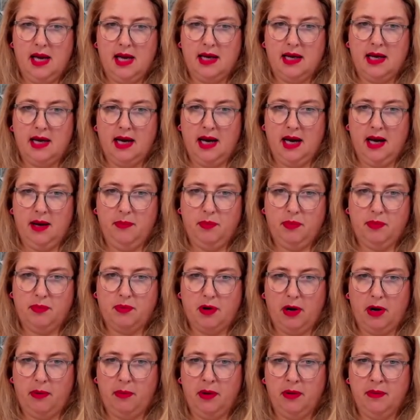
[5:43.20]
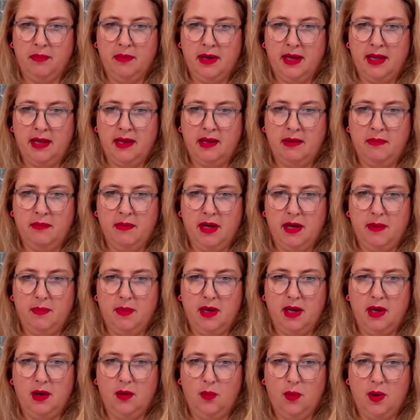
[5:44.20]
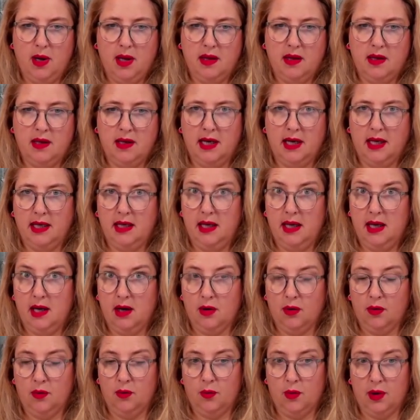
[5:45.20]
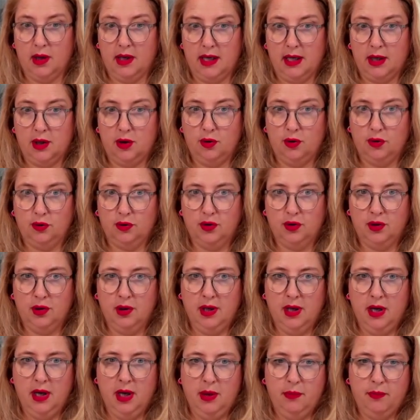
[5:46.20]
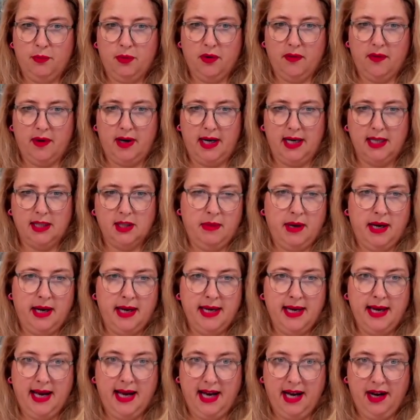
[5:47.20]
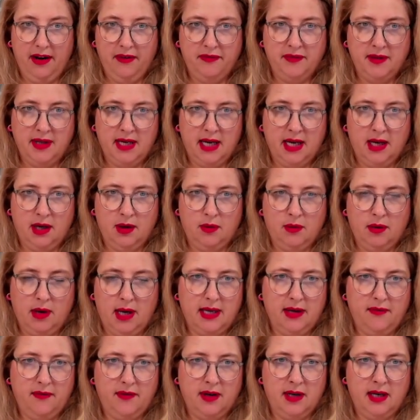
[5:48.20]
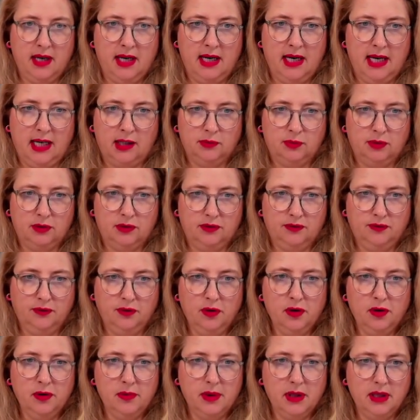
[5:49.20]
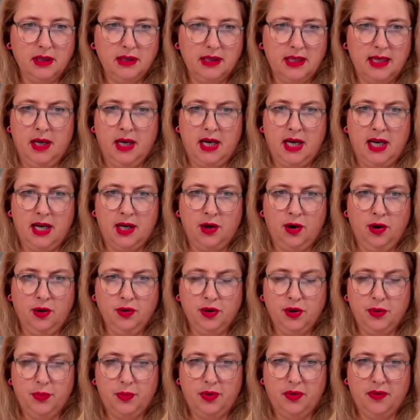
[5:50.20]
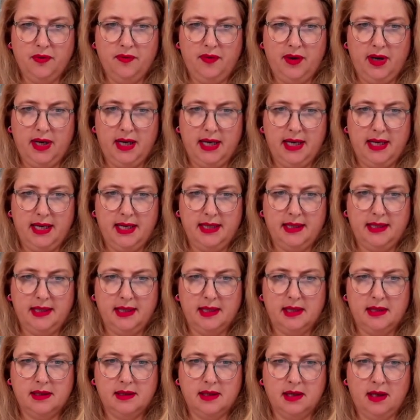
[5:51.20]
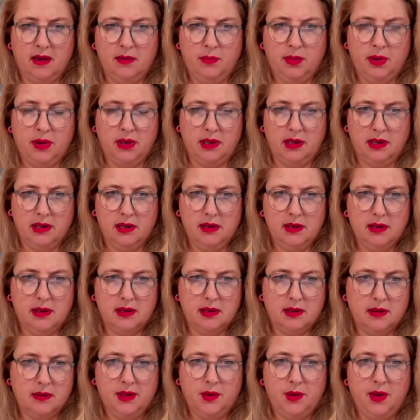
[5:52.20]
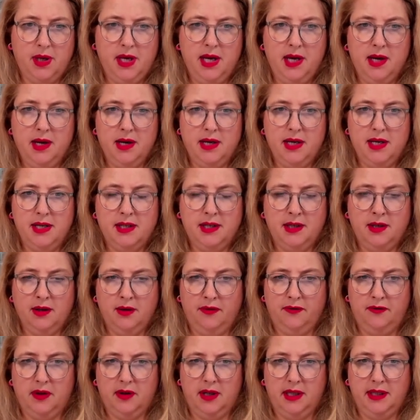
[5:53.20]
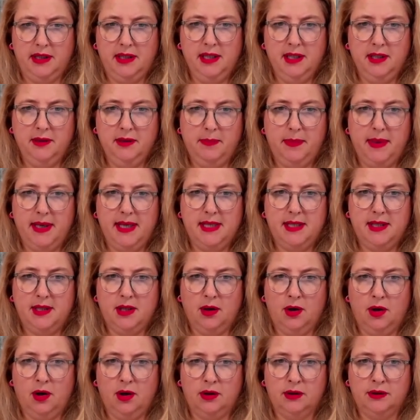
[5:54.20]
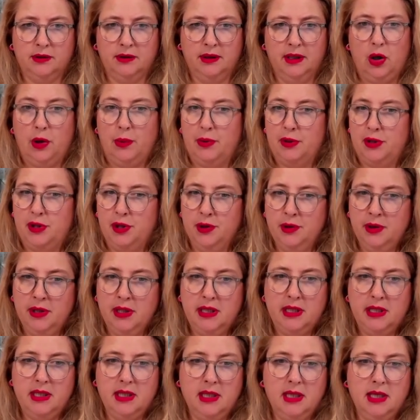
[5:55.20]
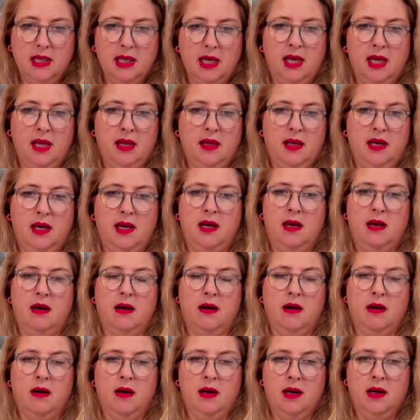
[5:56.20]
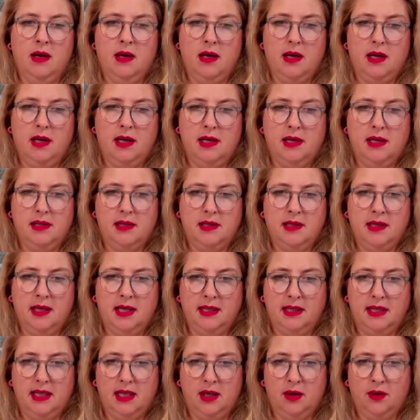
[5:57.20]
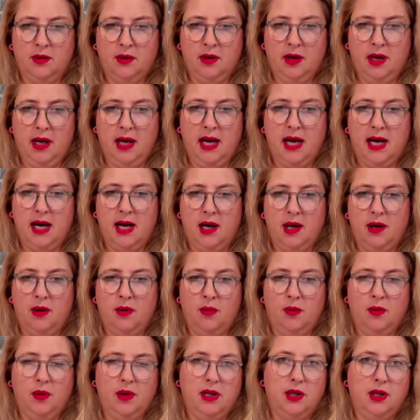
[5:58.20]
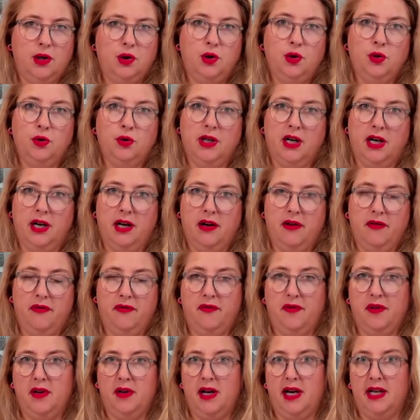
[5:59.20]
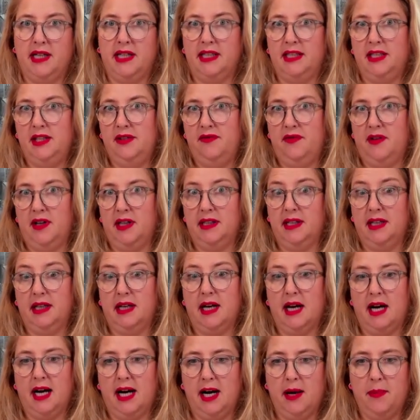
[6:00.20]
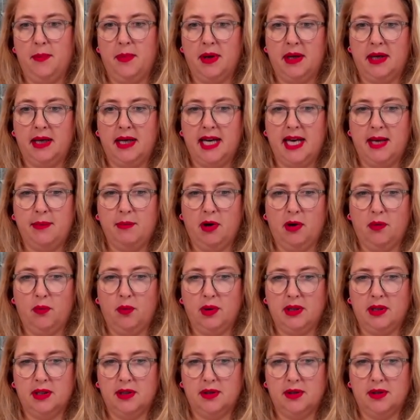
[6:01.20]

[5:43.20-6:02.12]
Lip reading: gap problem, and then maybe with an idea on what I could provide. I have now given an output format. I'm going to provide examples. So here is an offer idea based on opportunity, and here is an idea on how it could have identified a gap and came up with a